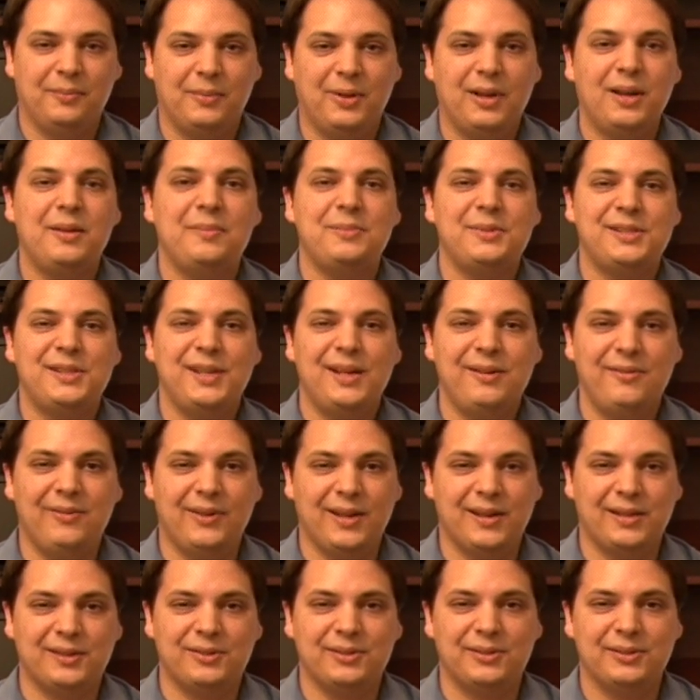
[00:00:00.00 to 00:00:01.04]
My name is Dave
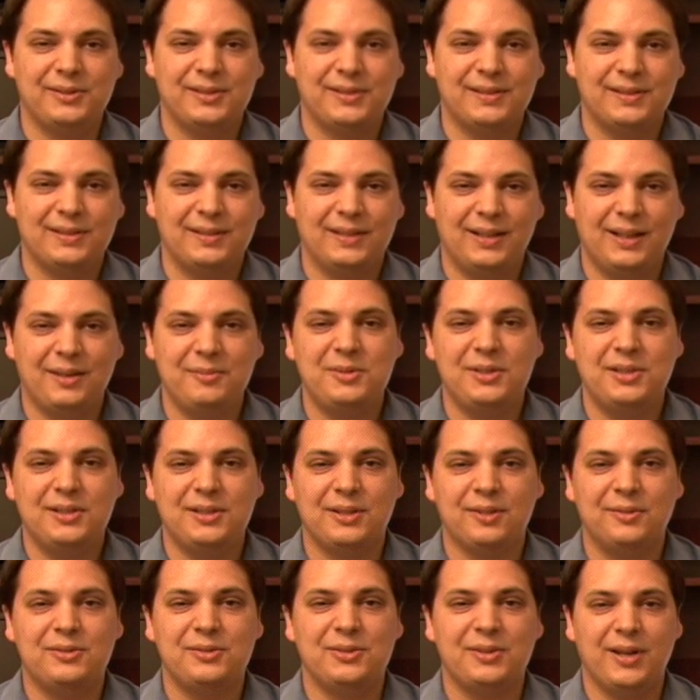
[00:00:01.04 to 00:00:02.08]
Andrews, and I've just
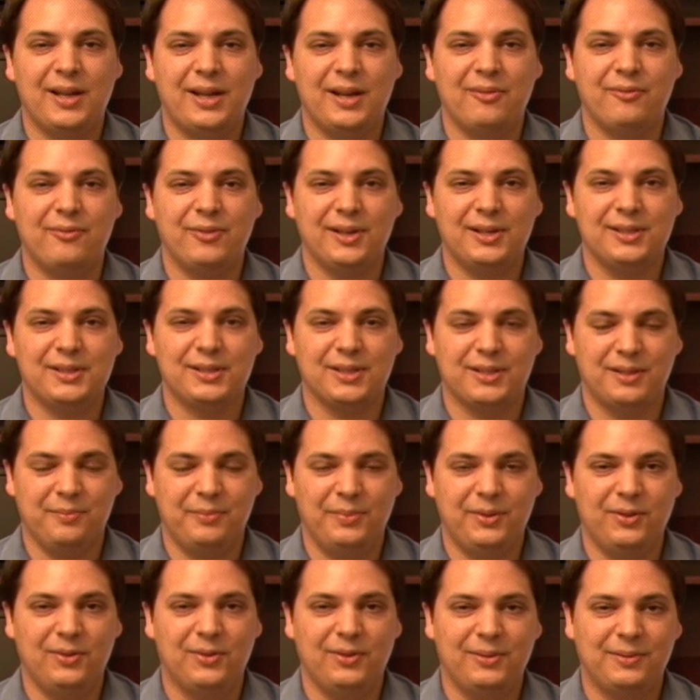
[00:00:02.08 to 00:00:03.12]
showed you how to fix a
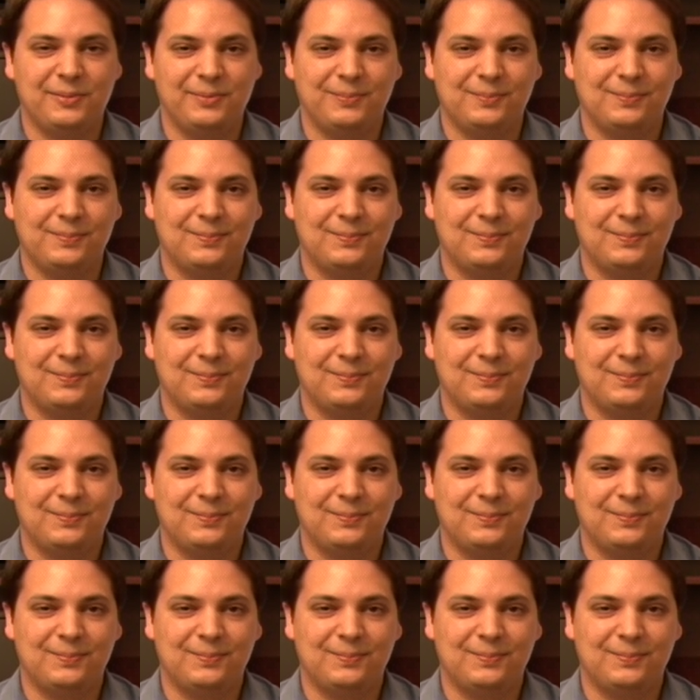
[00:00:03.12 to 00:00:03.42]
computer.